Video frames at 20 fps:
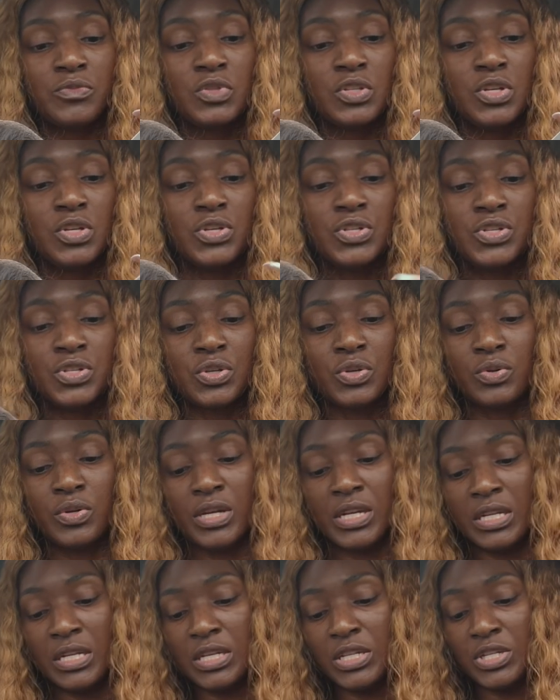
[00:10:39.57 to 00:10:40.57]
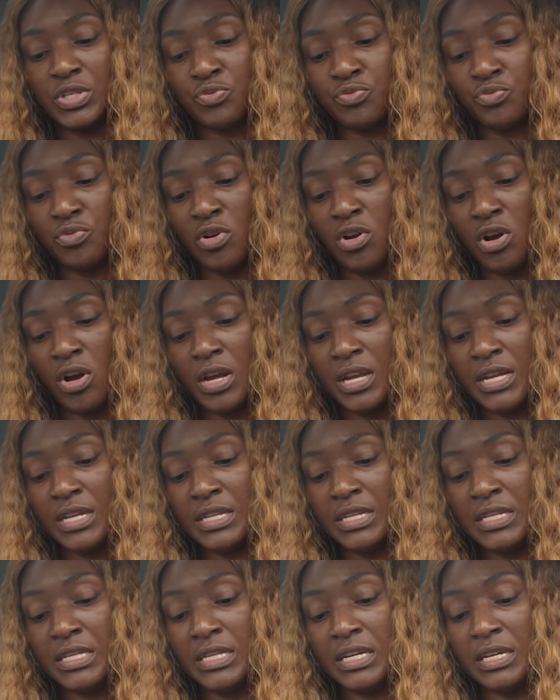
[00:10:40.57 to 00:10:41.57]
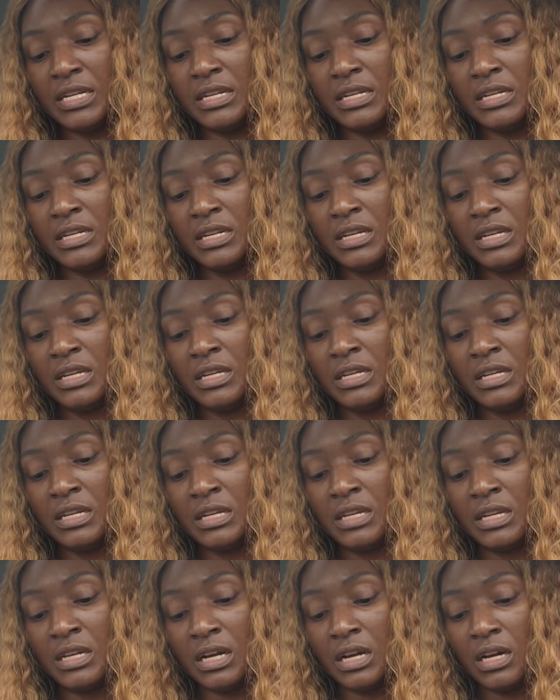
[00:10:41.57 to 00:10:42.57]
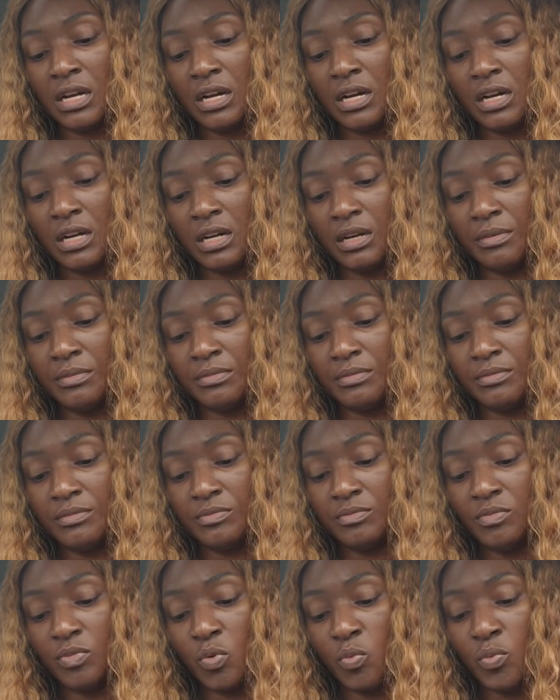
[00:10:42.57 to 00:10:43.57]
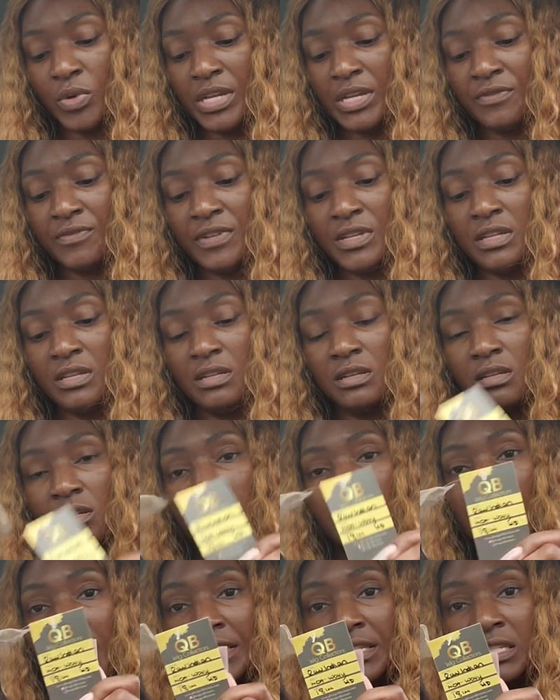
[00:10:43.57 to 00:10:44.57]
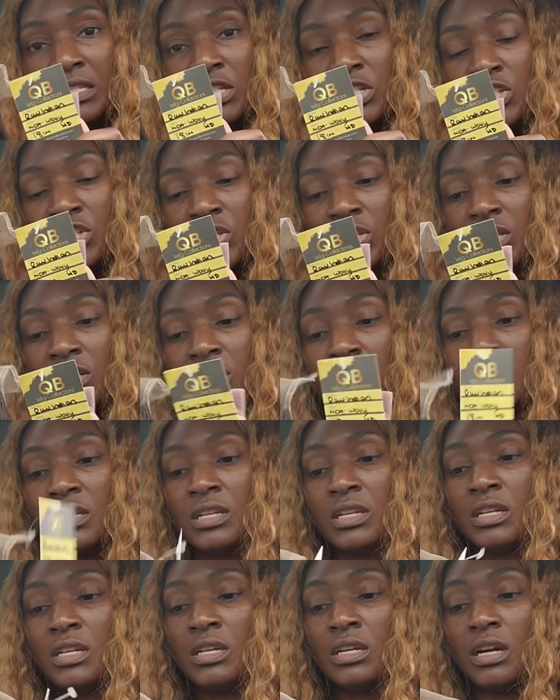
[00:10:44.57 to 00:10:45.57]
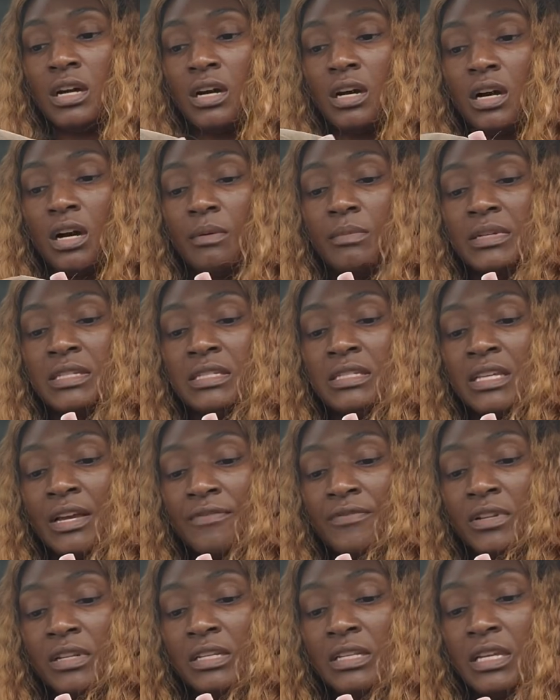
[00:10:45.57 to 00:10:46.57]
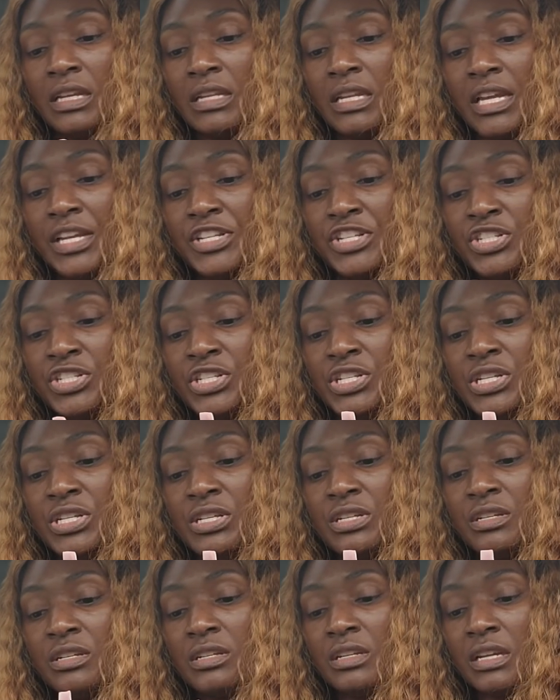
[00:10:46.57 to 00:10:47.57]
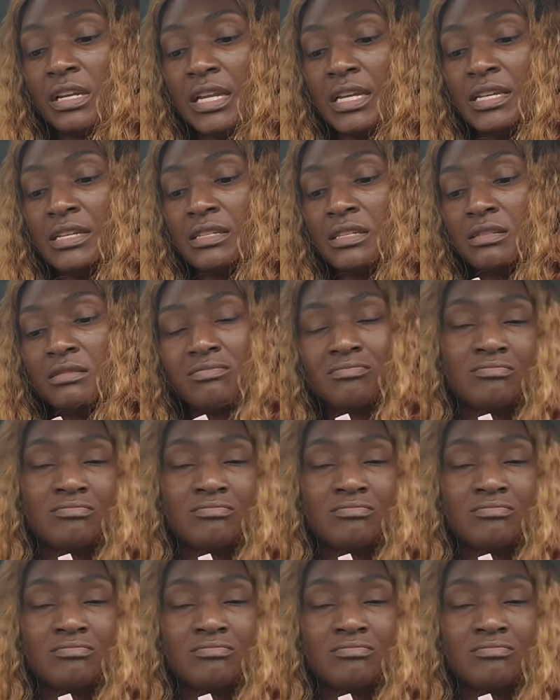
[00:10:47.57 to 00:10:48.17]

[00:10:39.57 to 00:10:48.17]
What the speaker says: So it is raw Indian, wavy, 18 inches. It's definitely an HD lace.